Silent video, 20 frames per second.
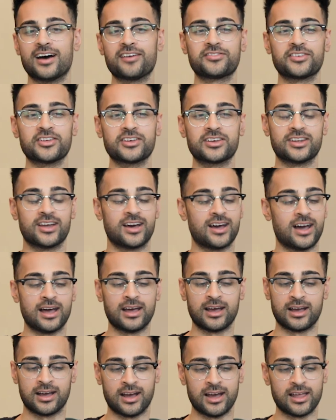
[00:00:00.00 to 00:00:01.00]
Nah, I feel you. Nah,
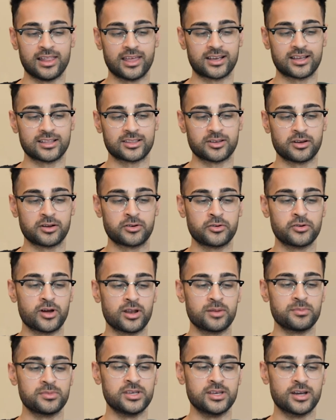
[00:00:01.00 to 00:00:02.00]
I, I like it though. It grew
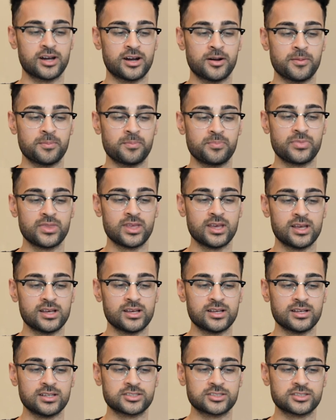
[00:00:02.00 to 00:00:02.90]
on me. Um, yeah.